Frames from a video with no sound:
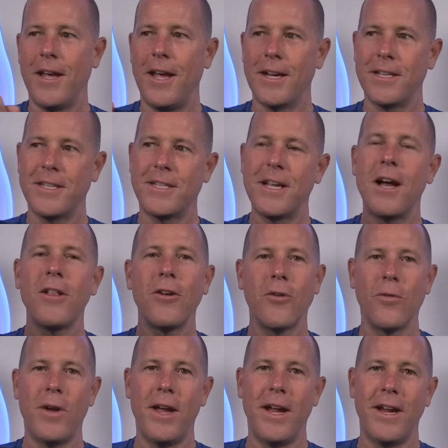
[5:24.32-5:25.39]

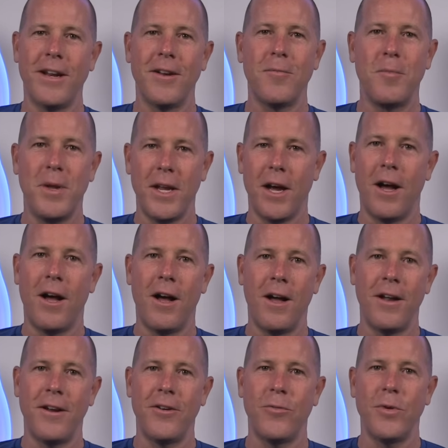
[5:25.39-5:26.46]
accelerate
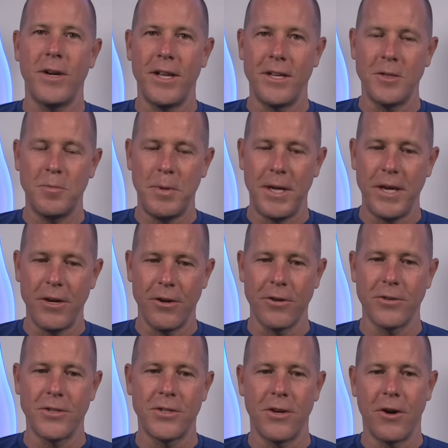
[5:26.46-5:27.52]
beyond what his
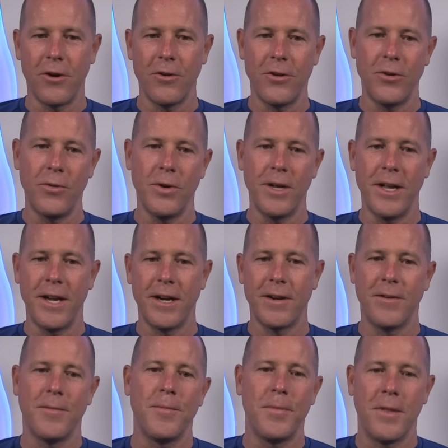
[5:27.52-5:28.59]
peers are doing.
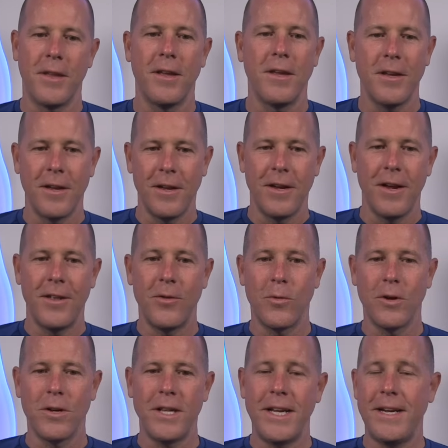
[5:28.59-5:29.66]
And the
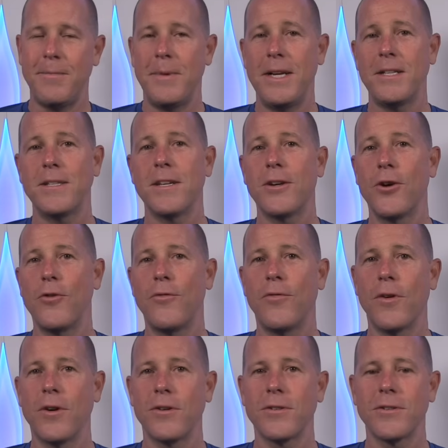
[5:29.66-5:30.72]
word lead means to go
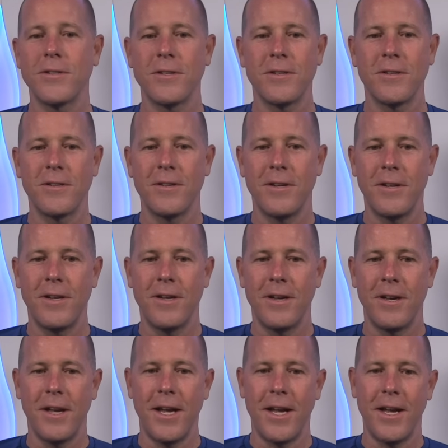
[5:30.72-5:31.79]
first.
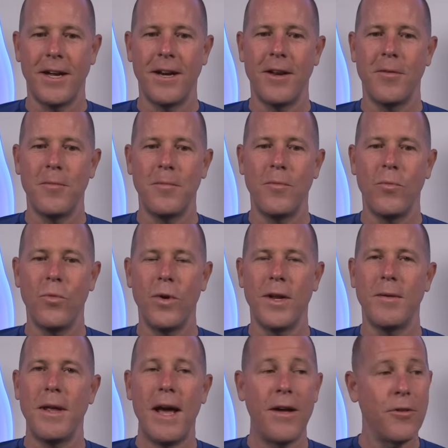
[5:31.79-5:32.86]
And
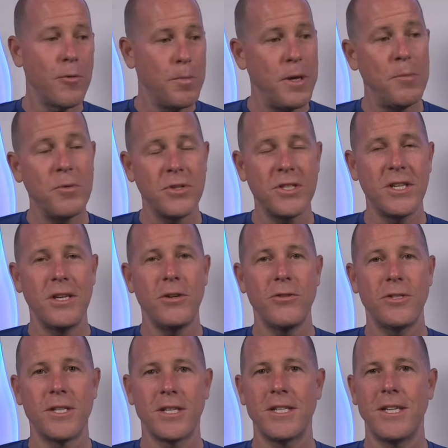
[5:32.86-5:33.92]
when other people see you
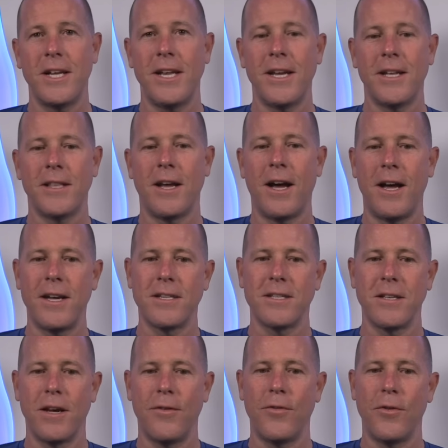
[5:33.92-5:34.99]
succeeding at the highest
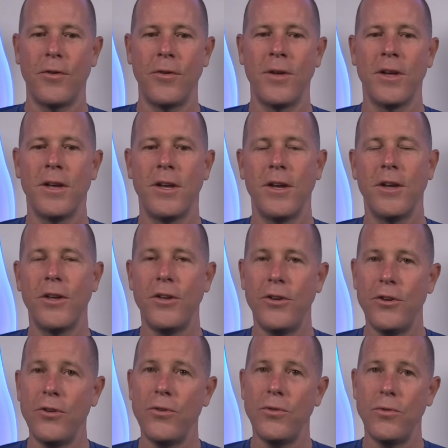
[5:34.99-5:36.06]
level,
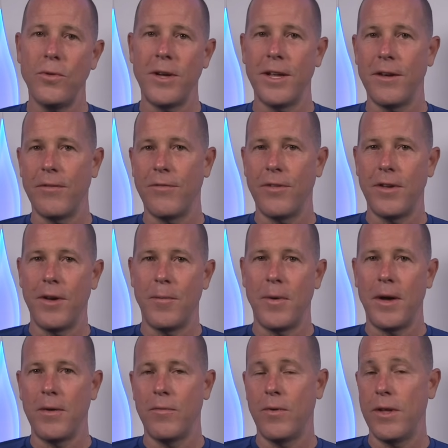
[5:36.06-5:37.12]
you give them,
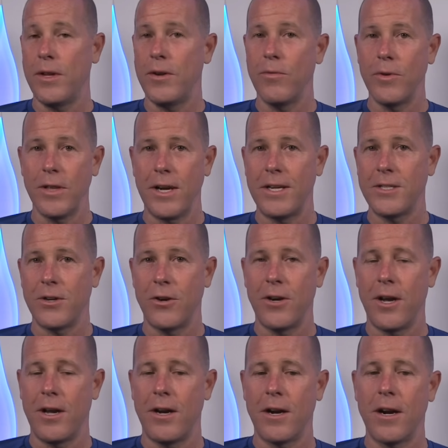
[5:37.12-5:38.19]
whether you realize it or
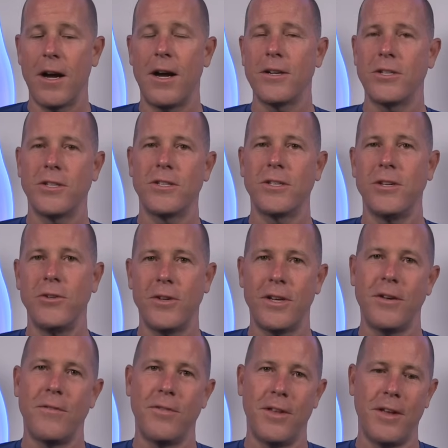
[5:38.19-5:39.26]
not, unconsciously, you
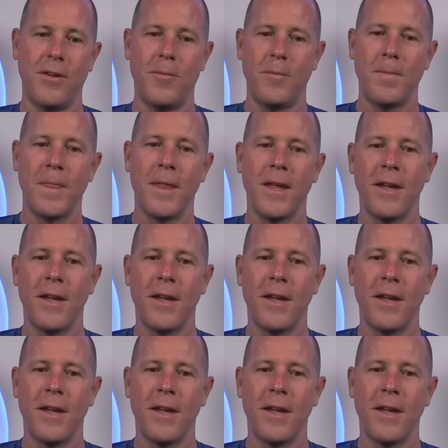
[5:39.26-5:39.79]
give them